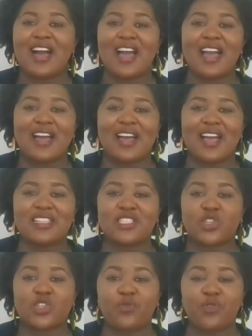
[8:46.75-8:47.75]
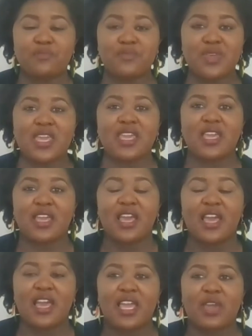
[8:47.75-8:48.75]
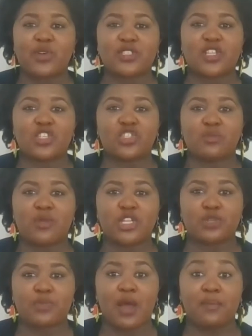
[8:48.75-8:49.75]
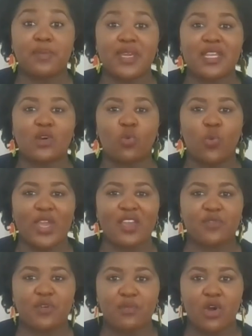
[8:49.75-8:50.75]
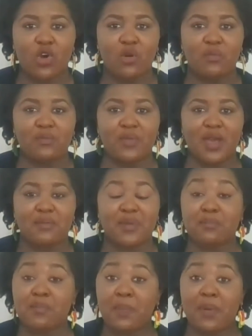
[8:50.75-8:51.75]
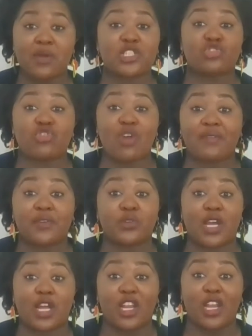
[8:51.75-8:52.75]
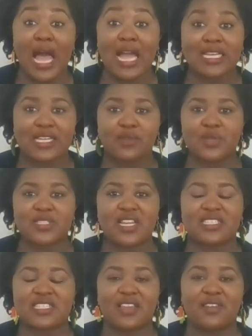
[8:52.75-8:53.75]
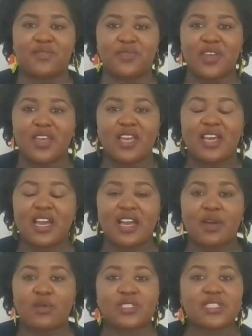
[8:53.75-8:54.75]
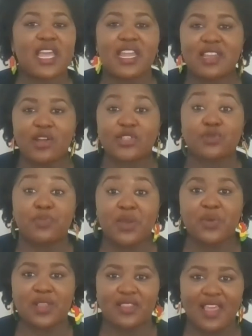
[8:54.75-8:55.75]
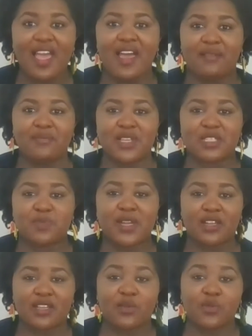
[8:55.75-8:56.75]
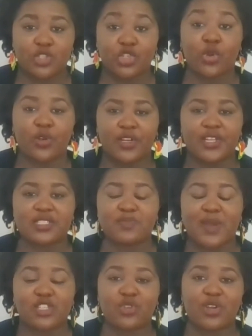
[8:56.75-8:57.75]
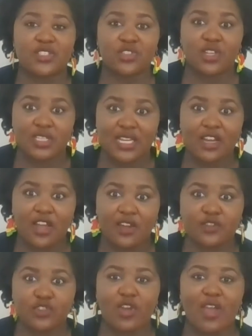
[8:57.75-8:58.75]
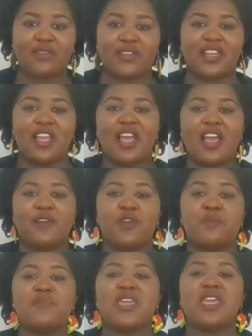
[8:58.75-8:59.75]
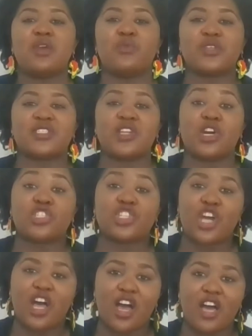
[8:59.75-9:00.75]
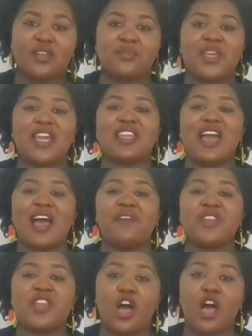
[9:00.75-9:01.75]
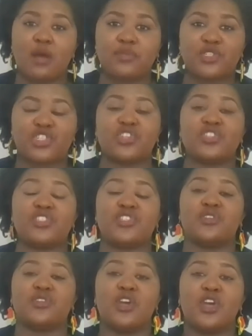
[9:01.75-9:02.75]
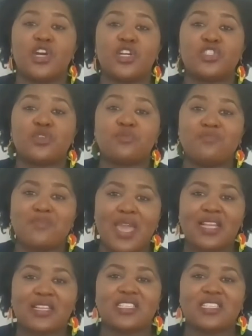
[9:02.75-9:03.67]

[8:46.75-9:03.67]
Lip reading: And so for me, it was not so much about being away from home. My parents traveled a lot. It wasn't as if I was staying there to be with them. They were journalists by training, so they did a lot of traveling. For me, it was the autonomy and having the option to make